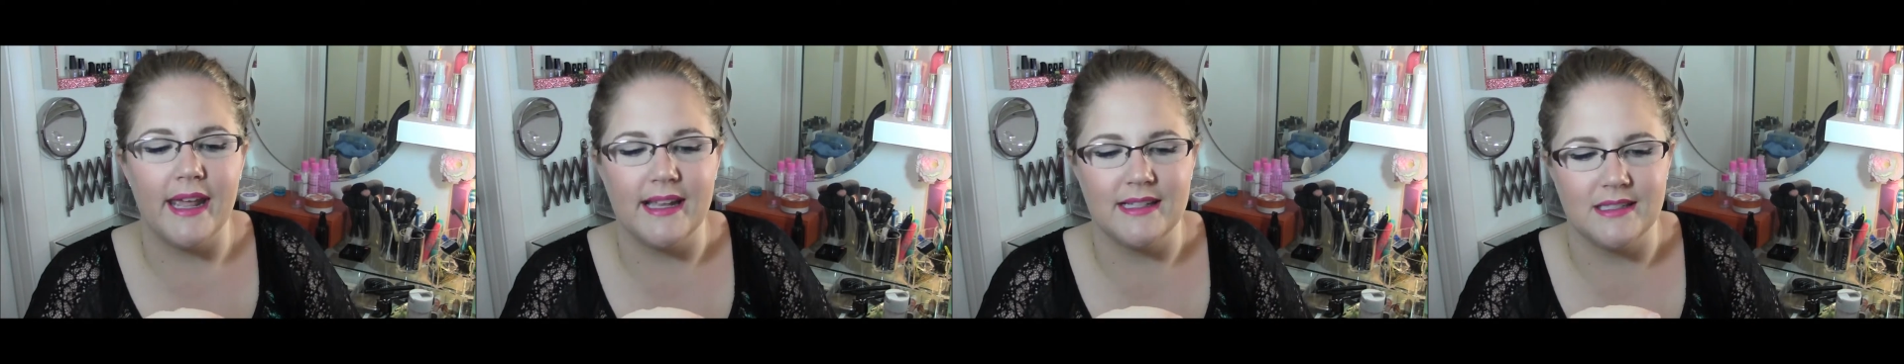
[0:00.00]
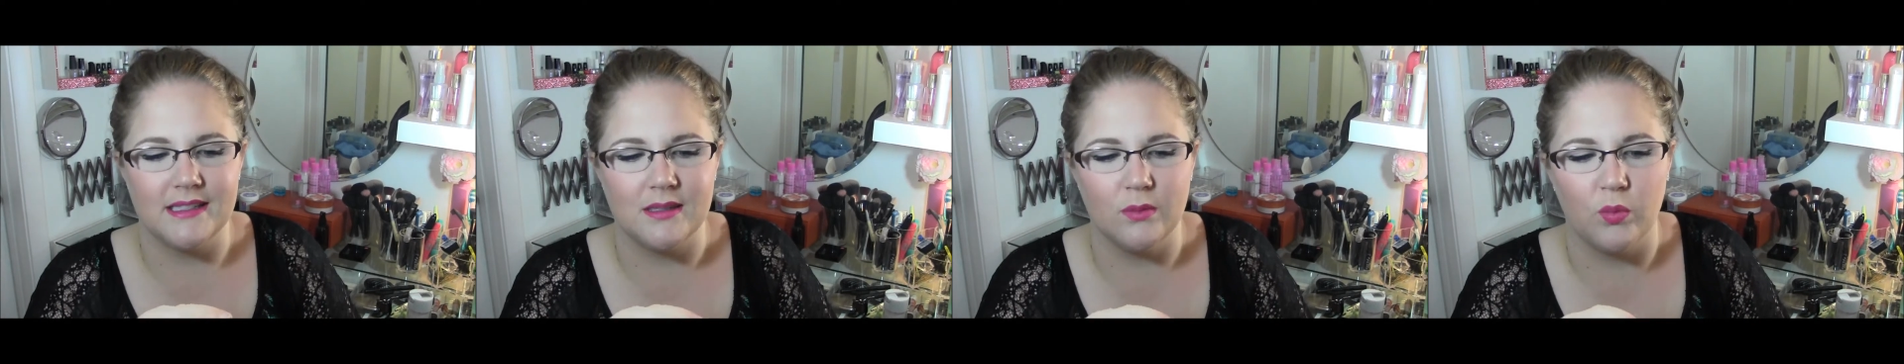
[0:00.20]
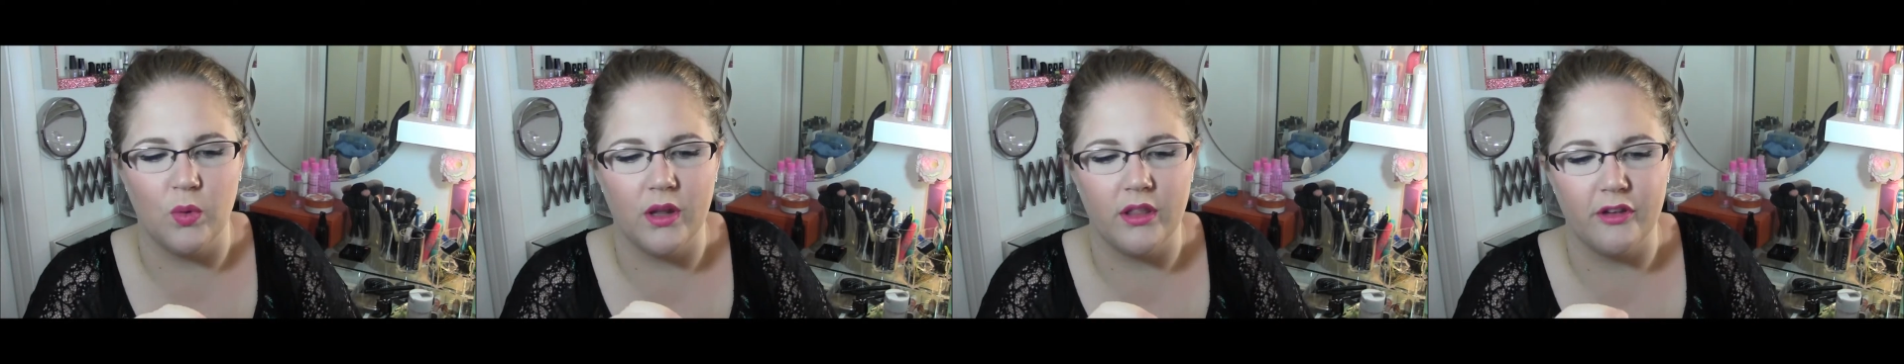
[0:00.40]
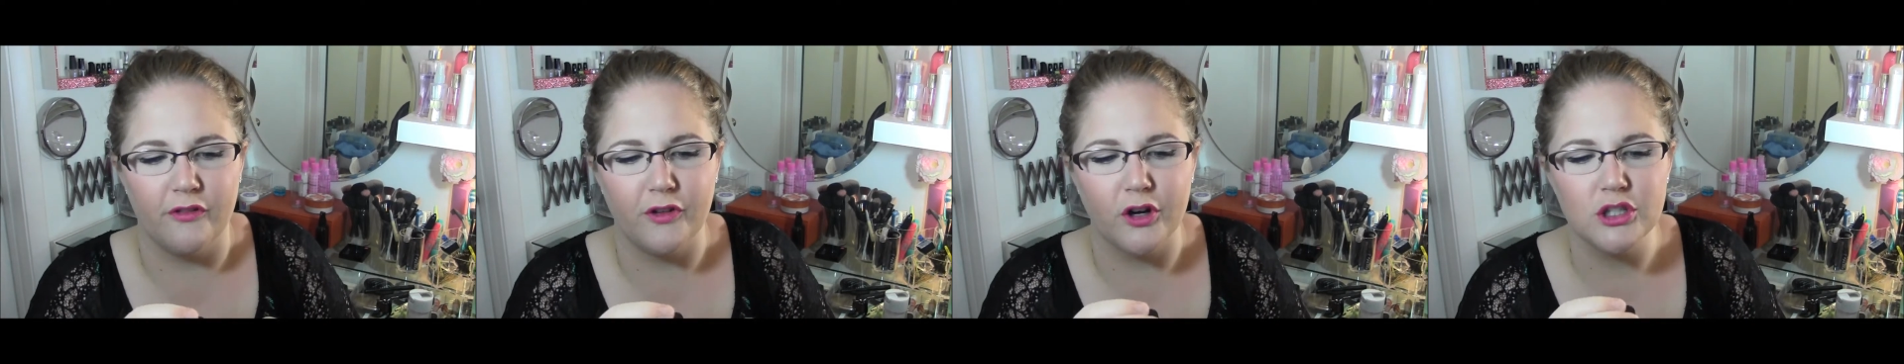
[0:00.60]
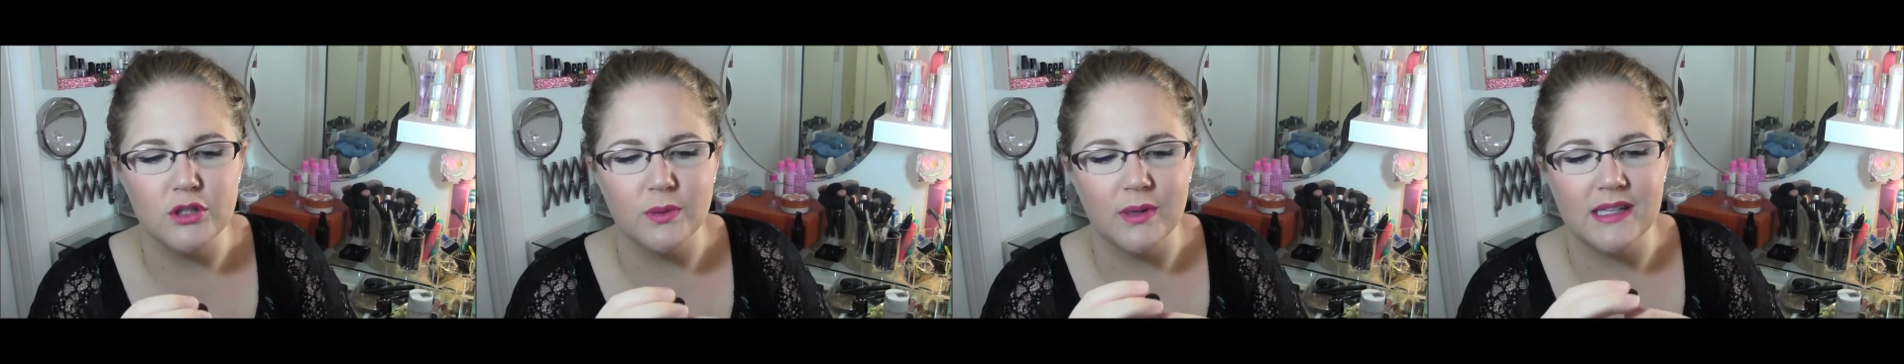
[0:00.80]
it's one, the
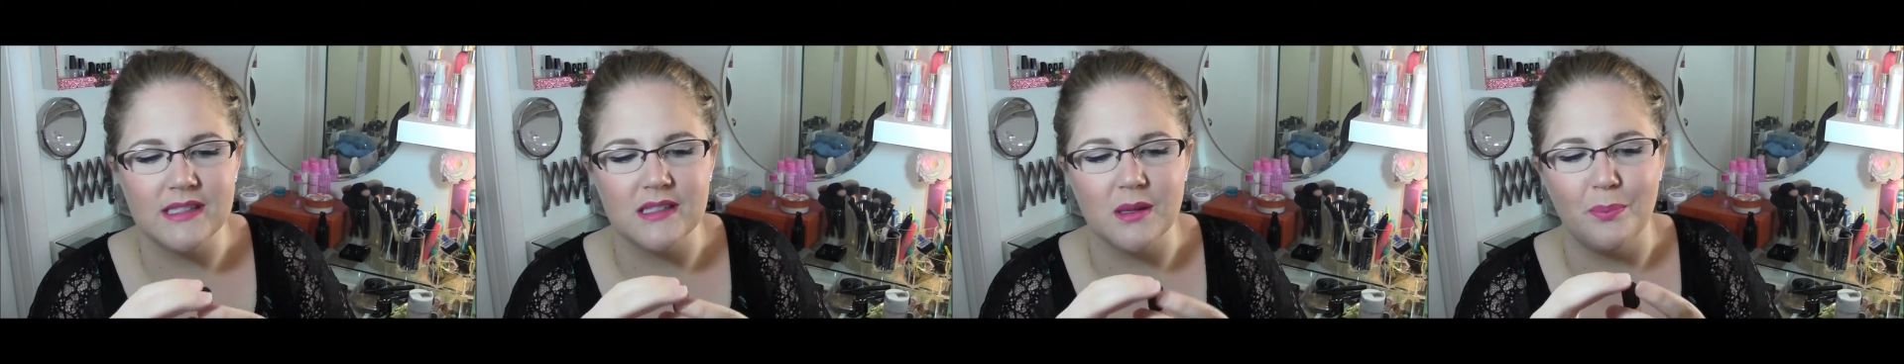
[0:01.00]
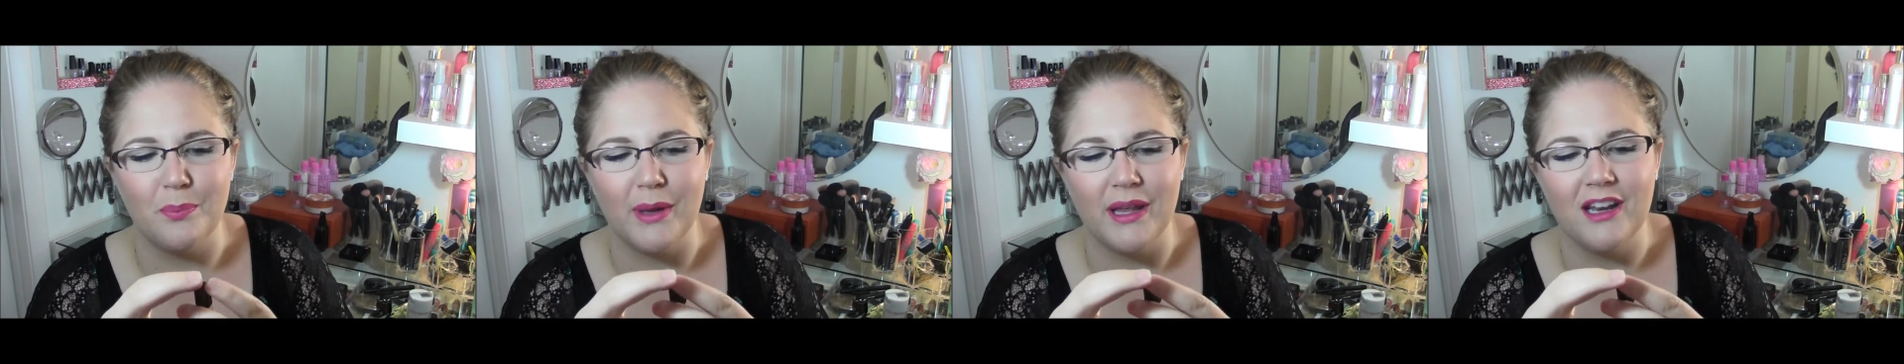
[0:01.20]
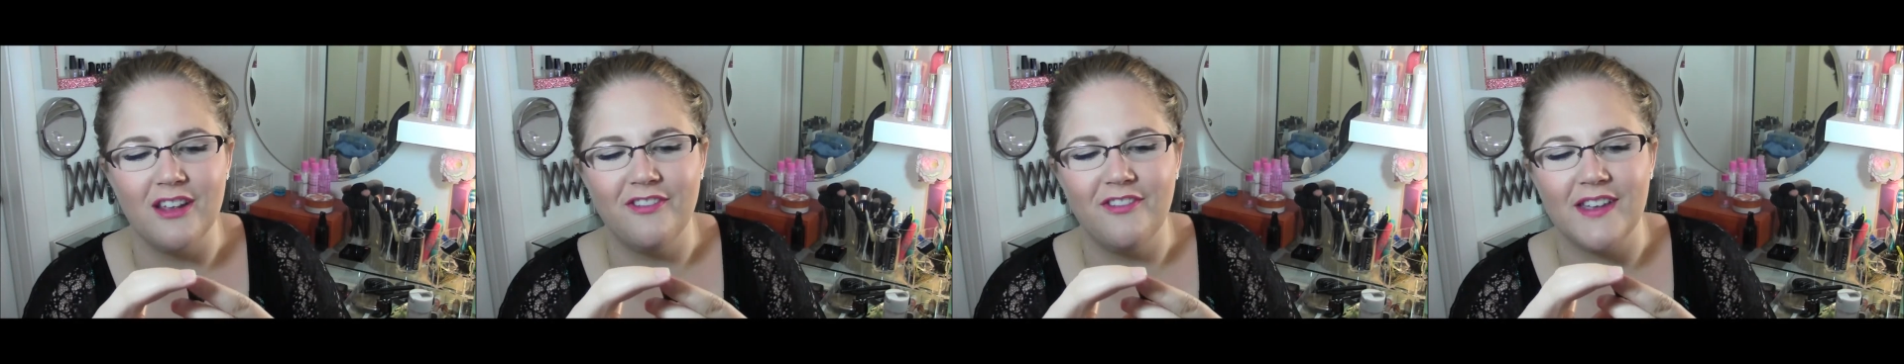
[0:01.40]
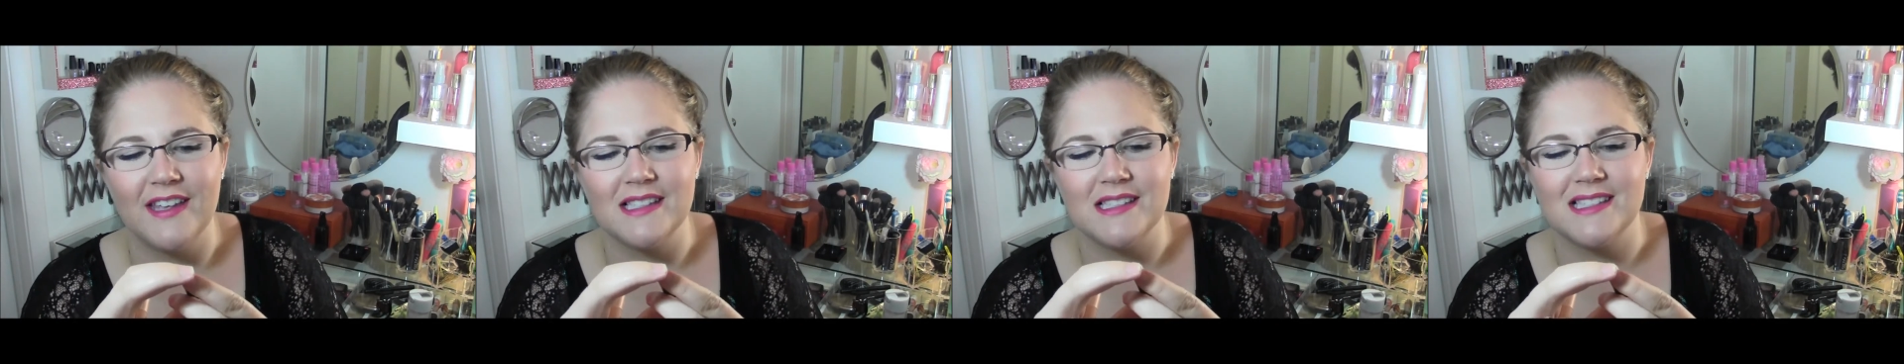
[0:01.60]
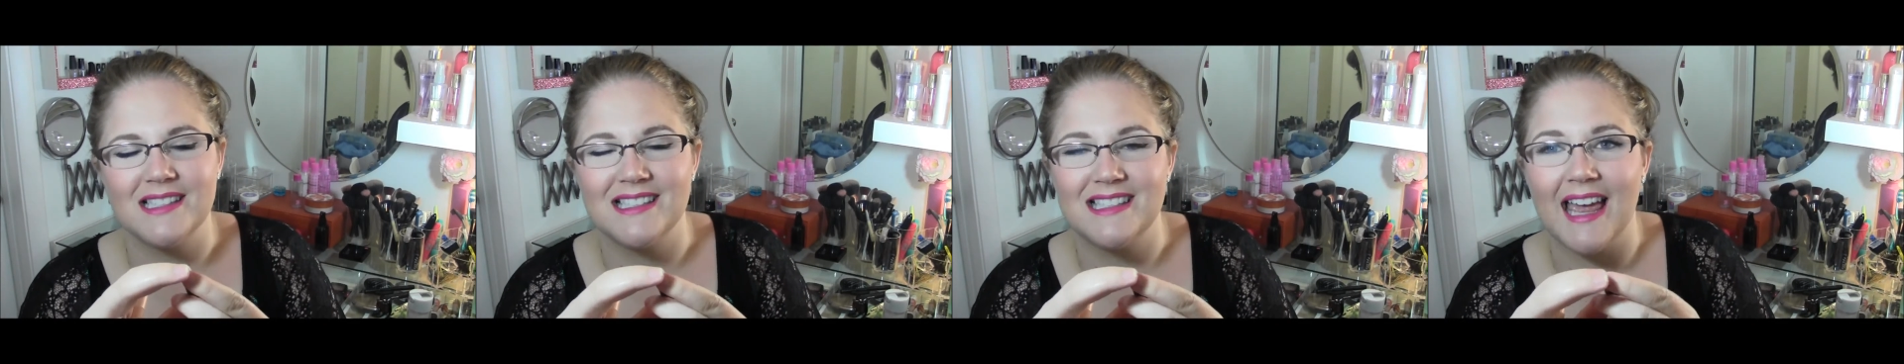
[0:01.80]
first one is the
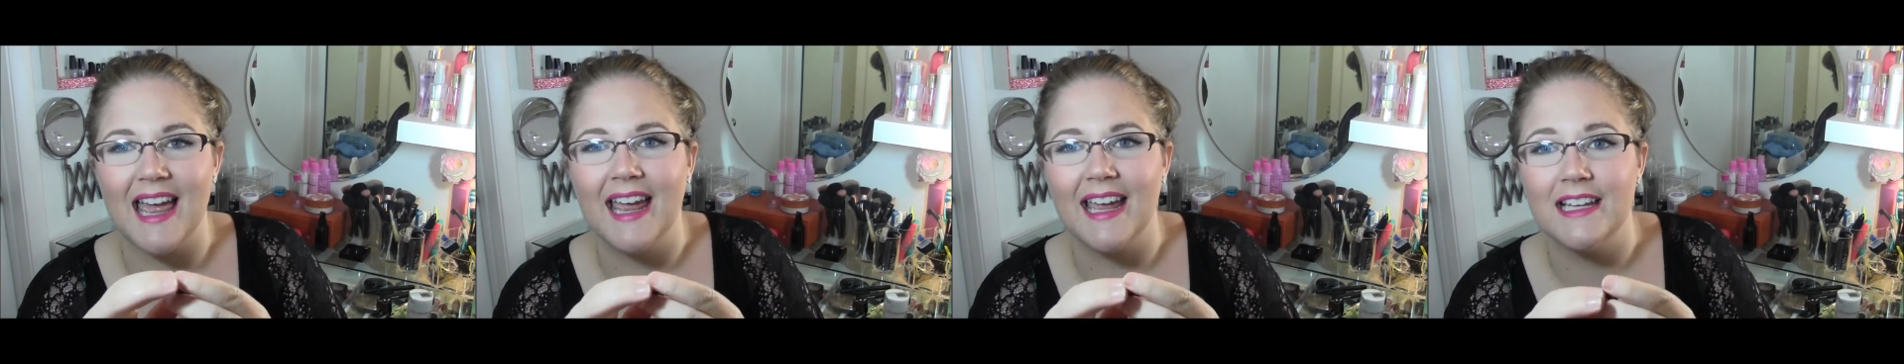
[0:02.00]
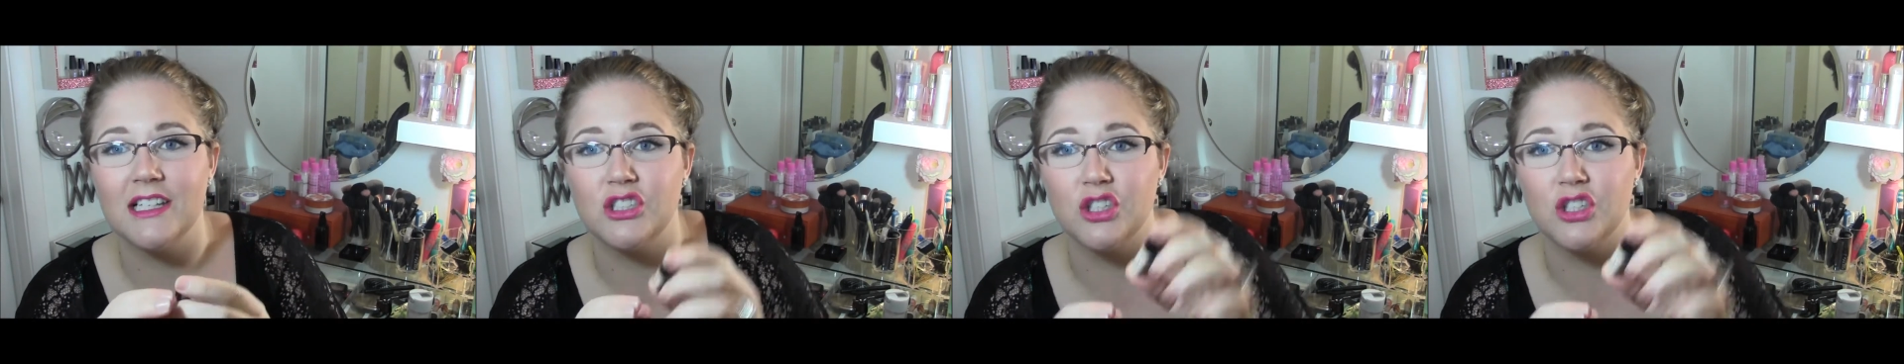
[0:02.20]
Benefit Stay